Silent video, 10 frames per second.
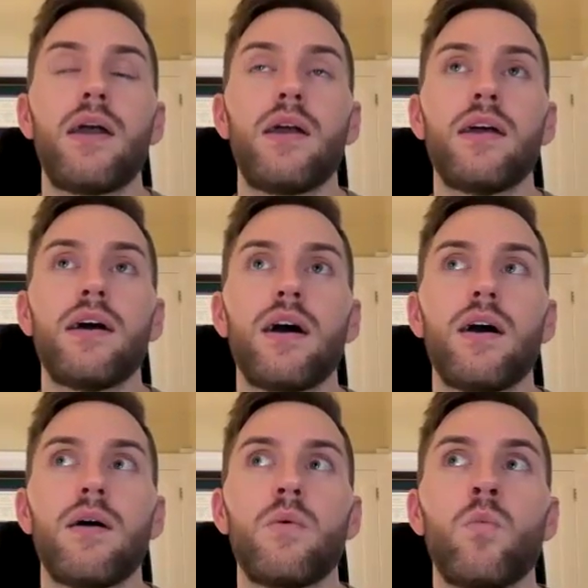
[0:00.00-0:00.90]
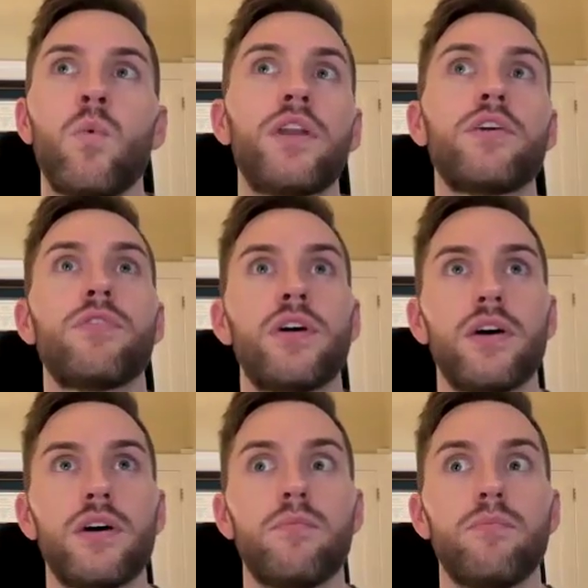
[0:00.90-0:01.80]
one of
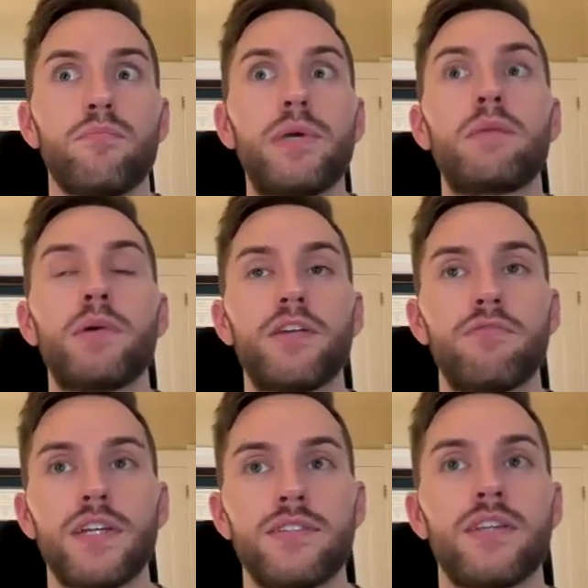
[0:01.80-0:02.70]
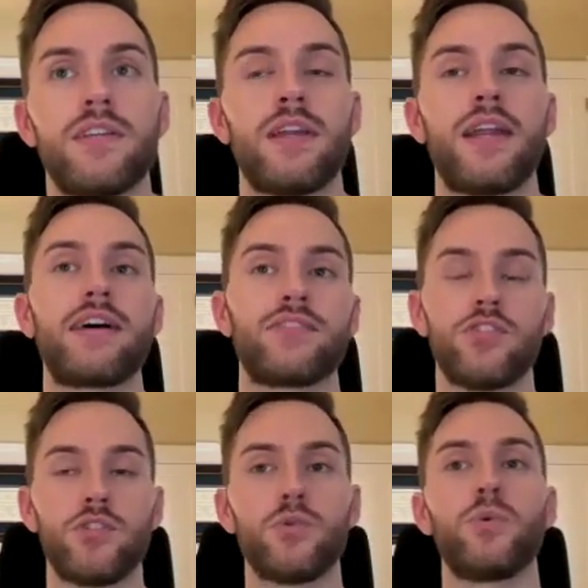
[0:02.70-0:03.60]
the big benefits, and it has to
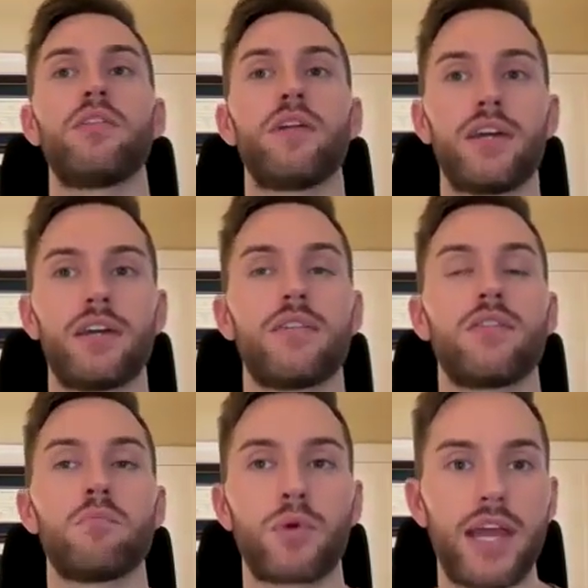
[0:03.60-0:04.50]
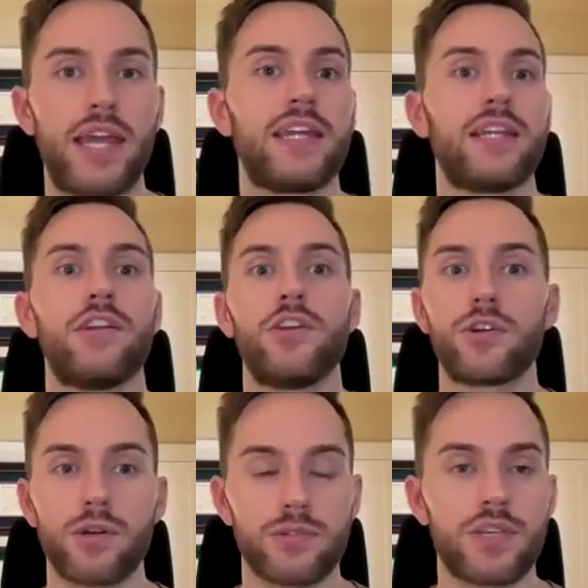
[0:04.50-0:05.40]
do with like the brain and
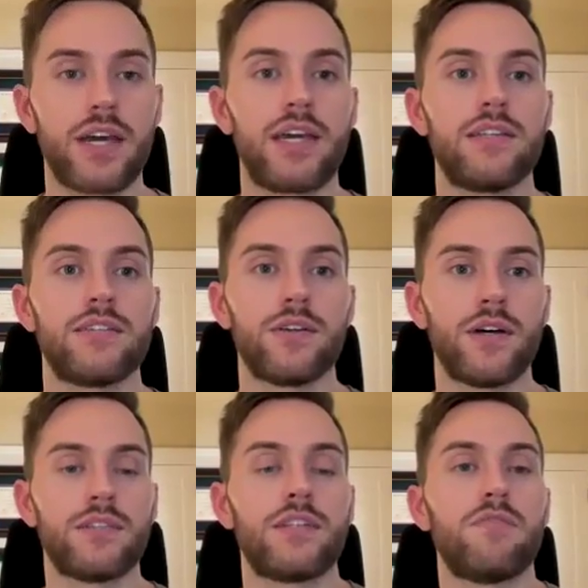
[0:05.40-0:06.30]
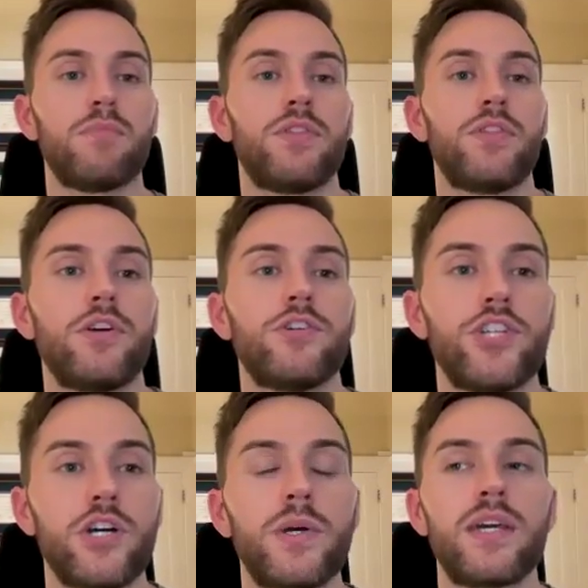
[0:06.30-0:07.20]
neuroscience and all that stuff, but they're
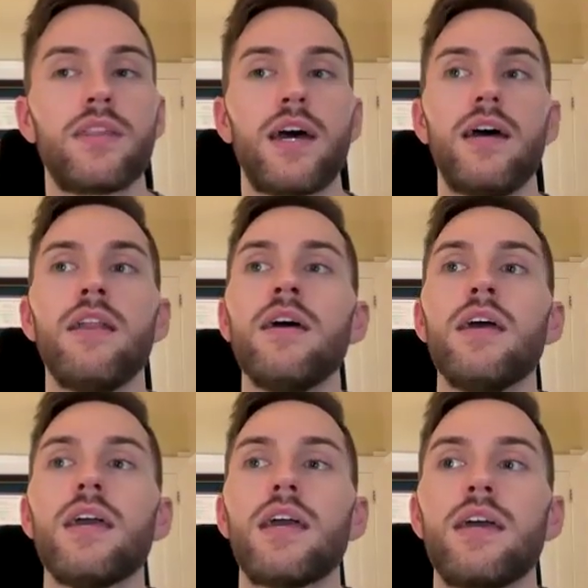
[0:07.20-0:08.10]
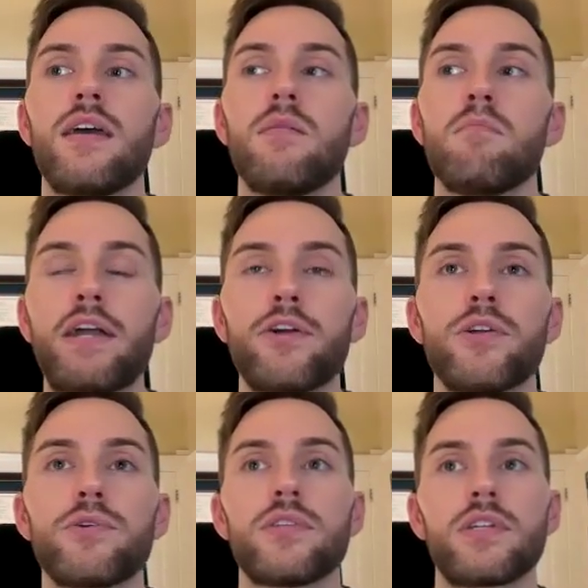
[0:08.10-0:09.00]
showing that
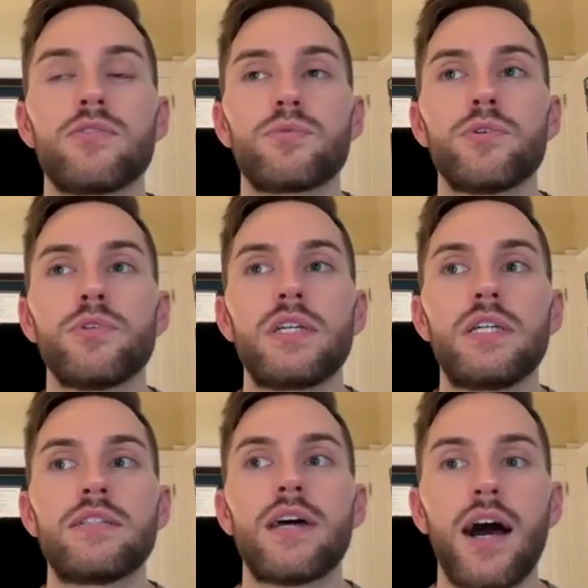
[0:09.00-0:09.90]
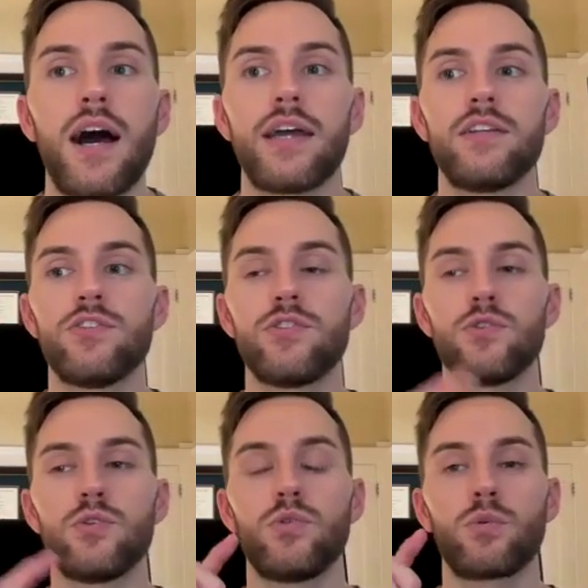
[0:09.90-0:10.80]
microdosing is really tied
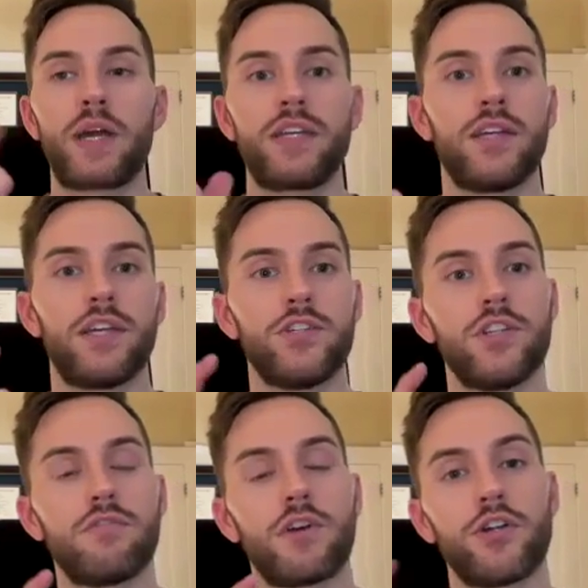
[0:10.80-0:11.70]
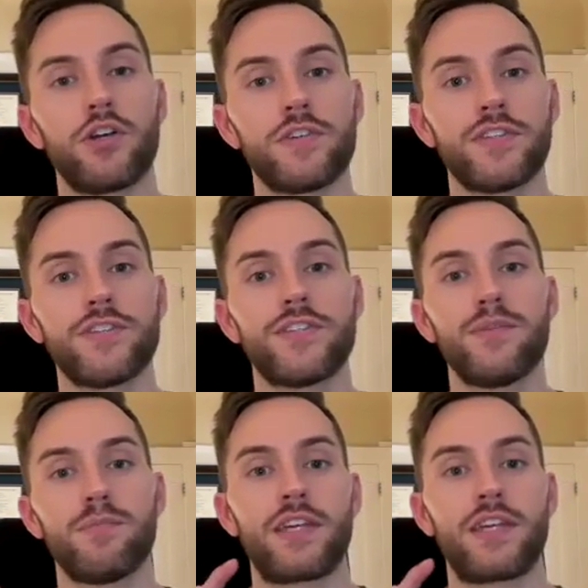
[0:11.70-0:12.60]
to the regulation of our nervous
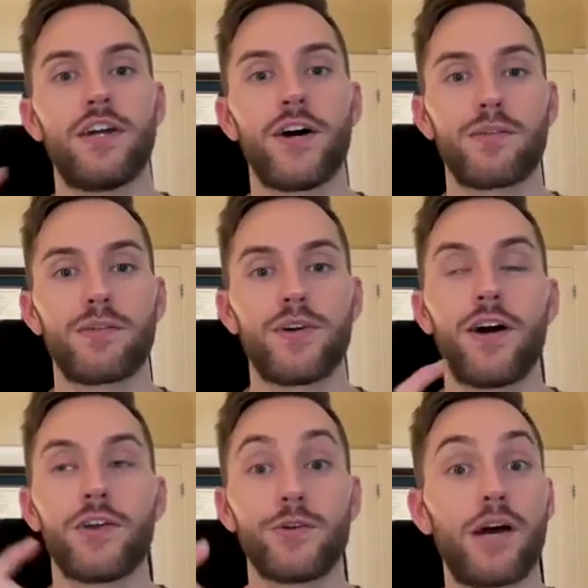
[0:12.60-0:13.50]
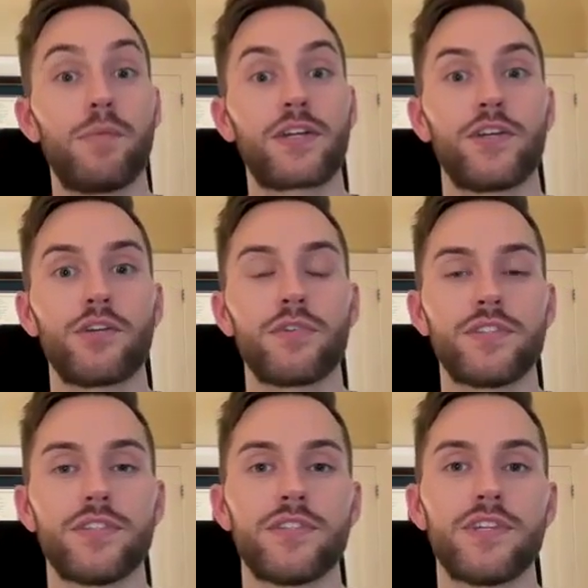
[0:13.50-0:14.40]
system, like the autonomic
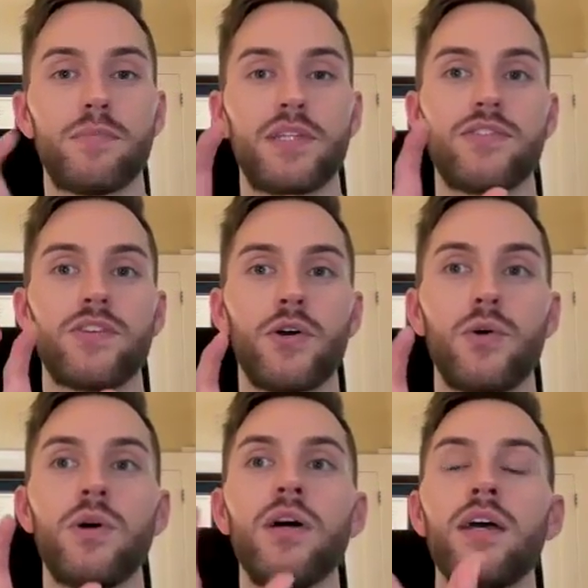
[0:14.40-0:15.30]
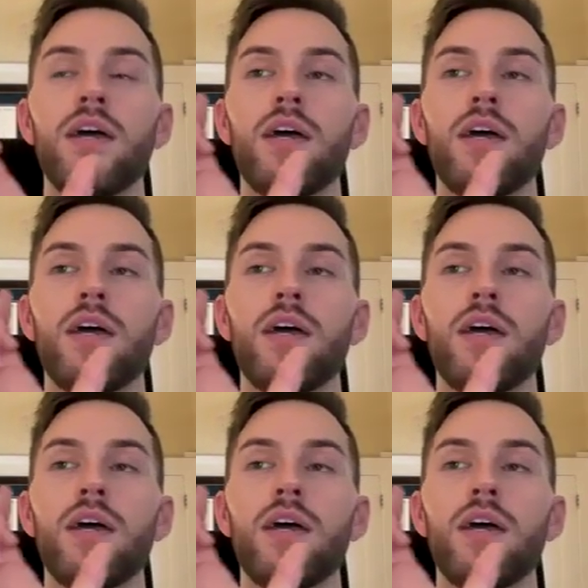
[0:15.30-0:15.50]
nervous system. And so